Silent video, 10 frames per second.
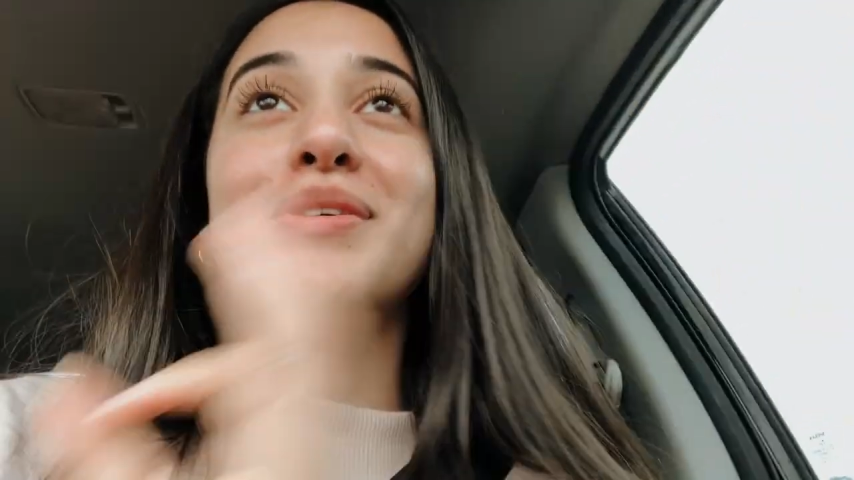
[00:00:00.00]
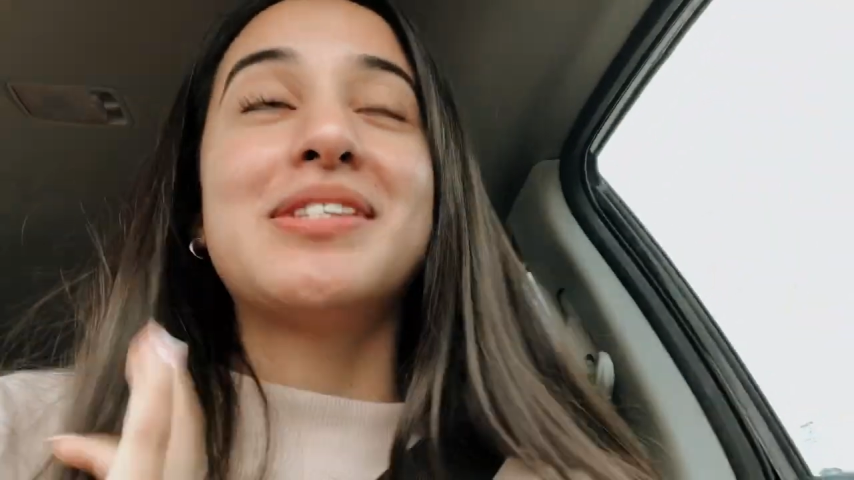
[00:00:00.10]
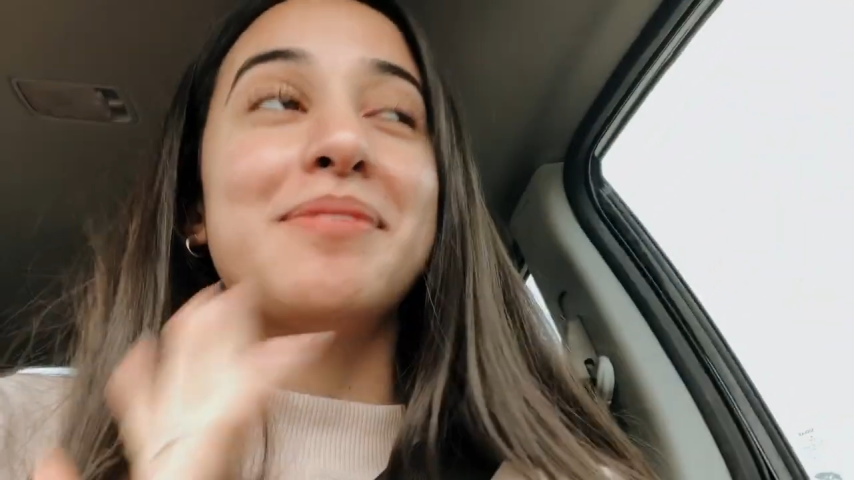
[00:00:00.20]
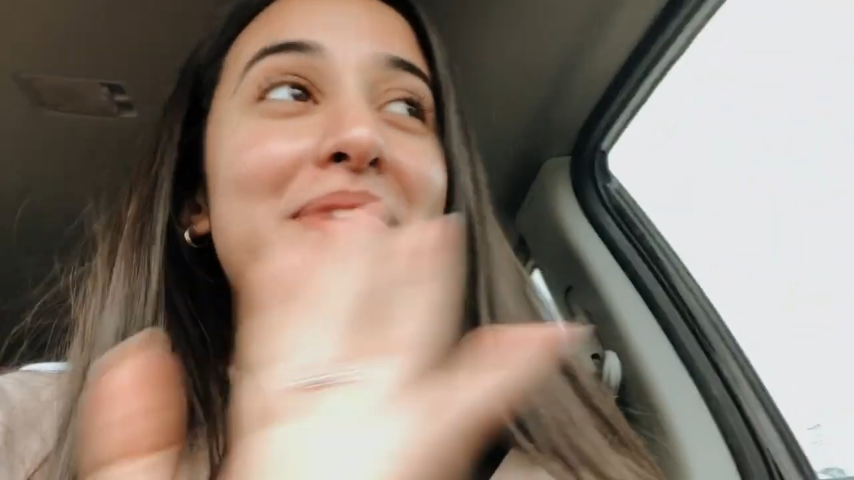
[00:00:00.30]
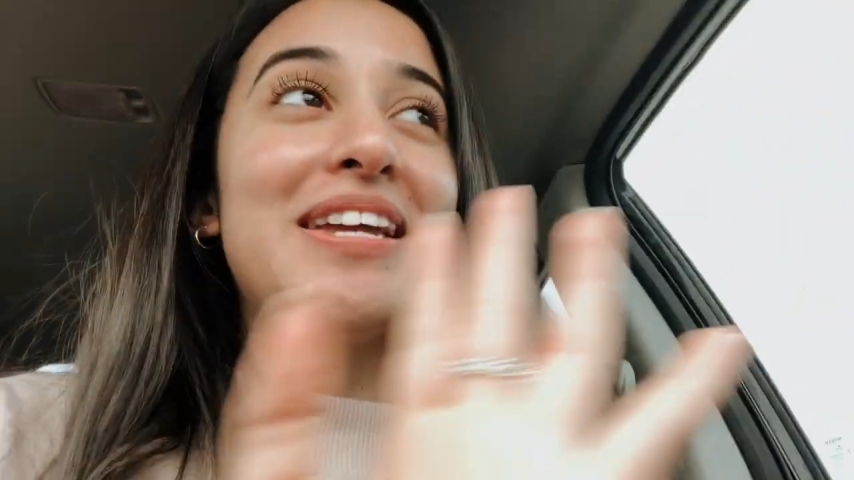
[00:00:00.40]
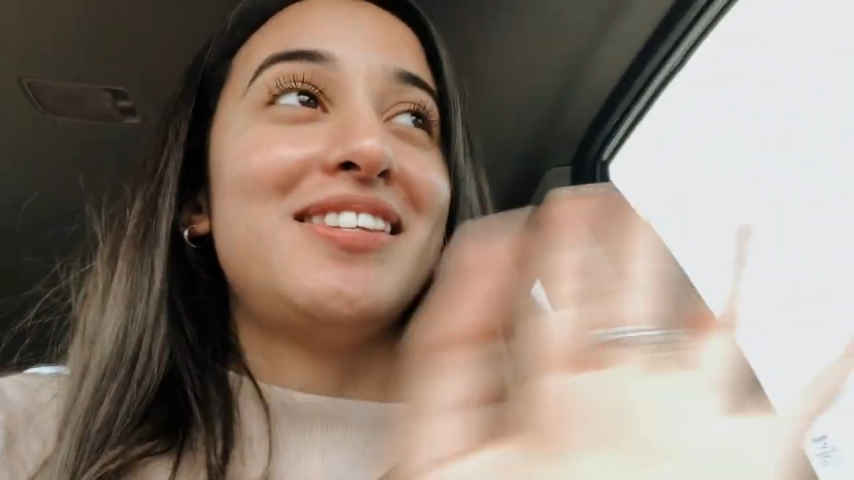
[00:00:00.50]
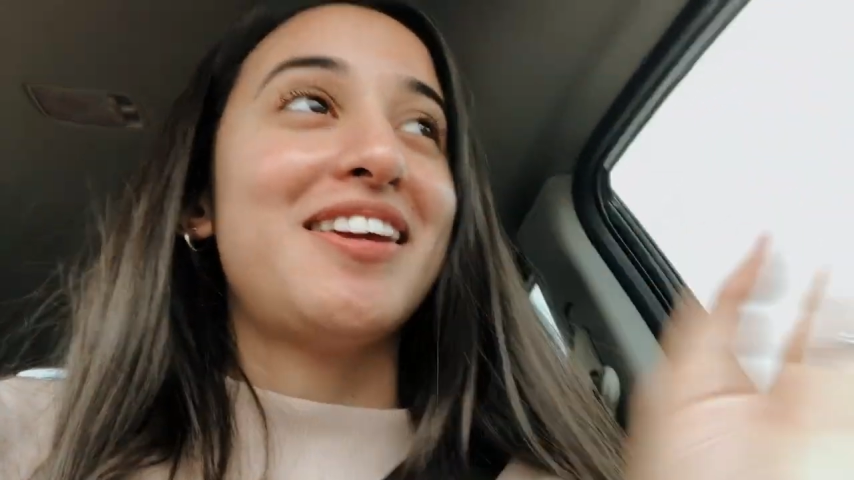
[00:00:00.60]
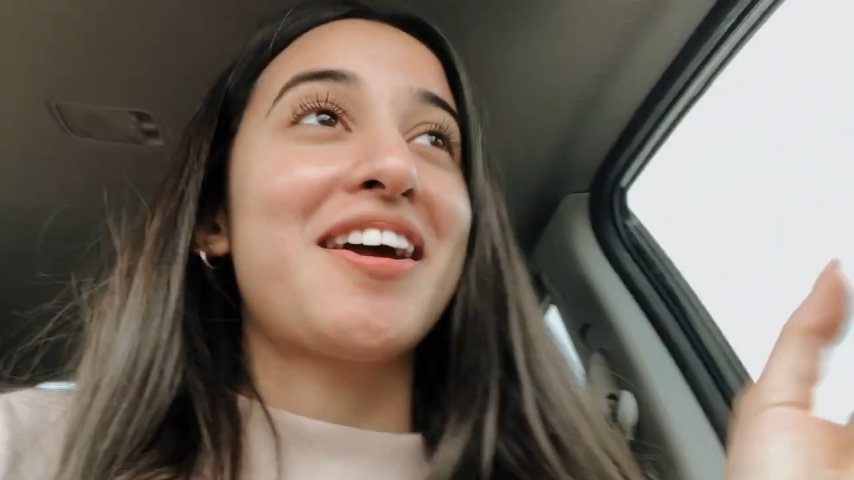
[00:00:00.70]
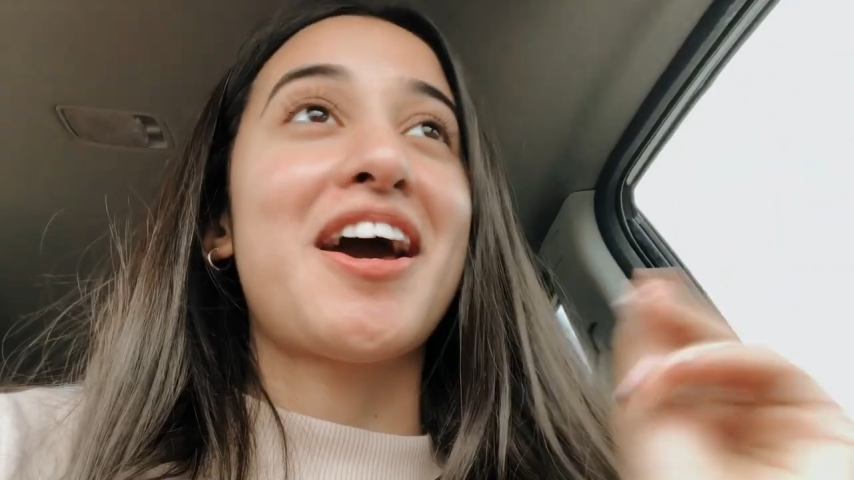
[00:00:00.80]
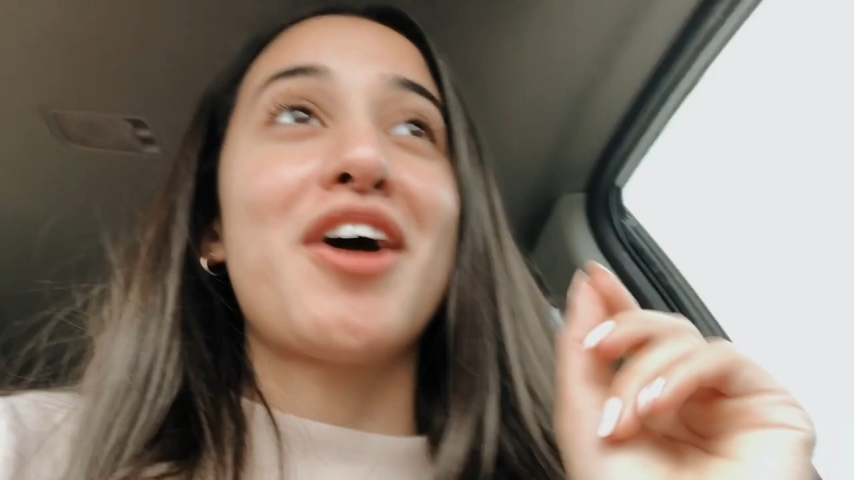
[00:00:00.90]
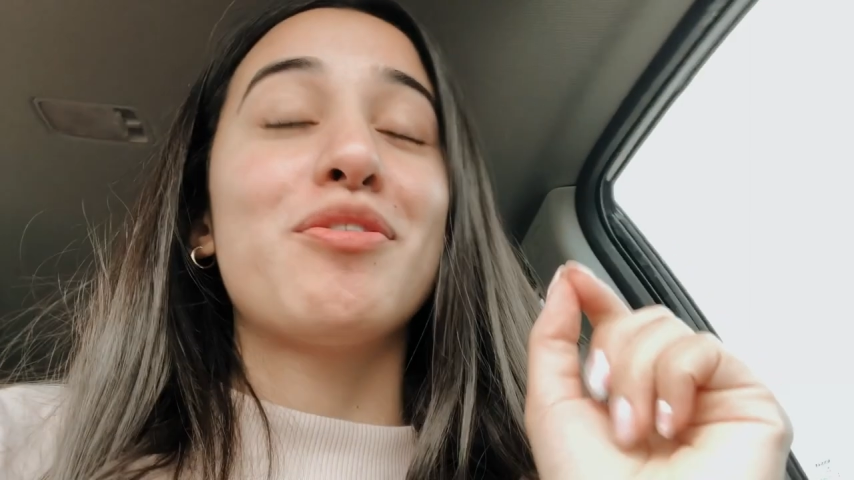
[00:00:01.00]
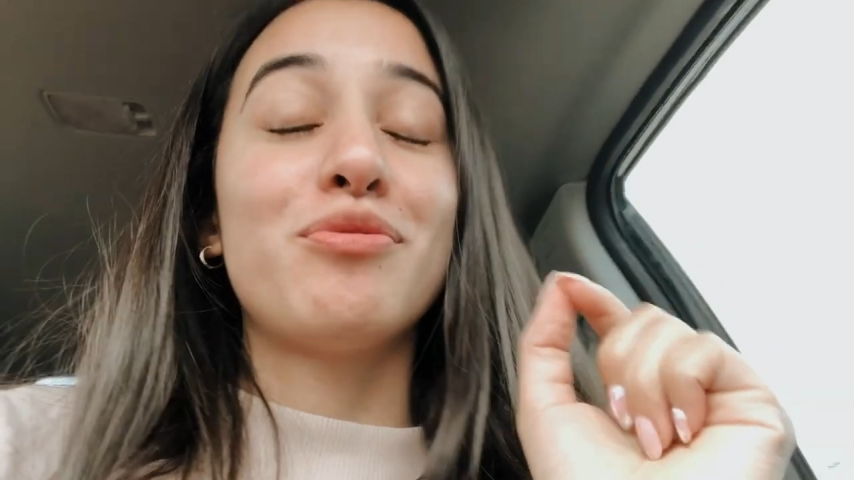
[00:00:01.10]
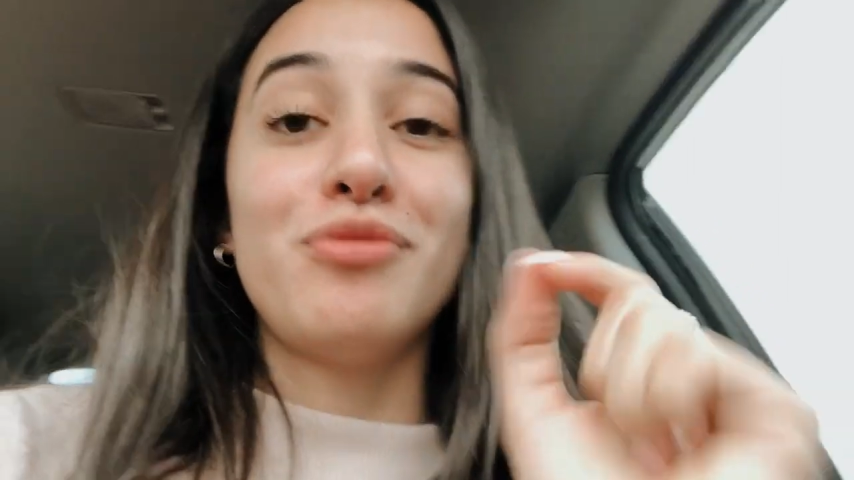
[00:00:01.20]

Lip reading: was amazing. I got